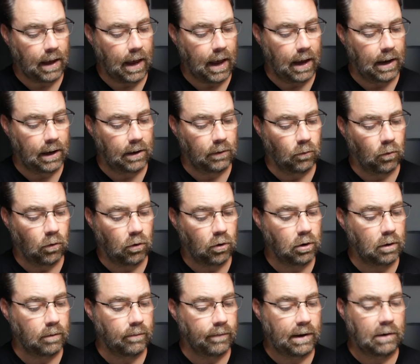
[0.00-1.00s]
and we're
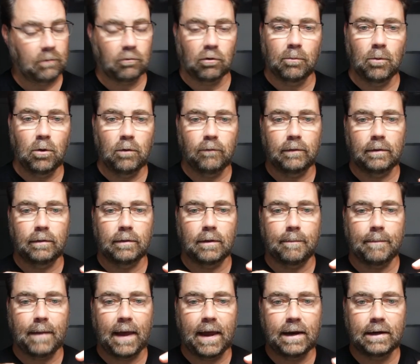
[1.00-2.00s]
going to be removing the
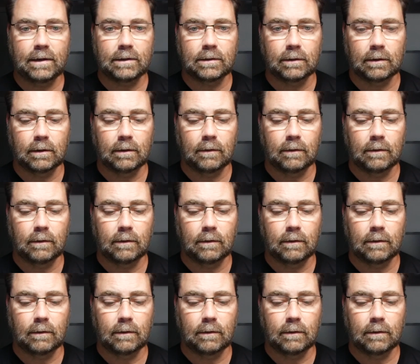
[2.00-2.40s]
paint